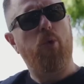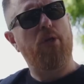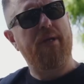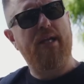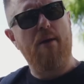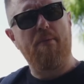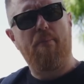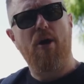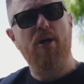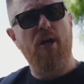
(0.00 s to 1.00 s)
Will it become a
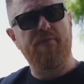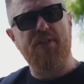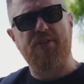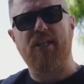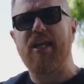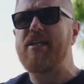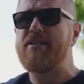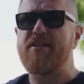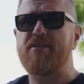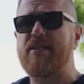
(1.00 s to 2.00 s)
part of Disneyland
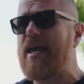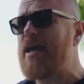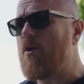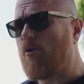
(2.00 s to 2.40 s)
and DCA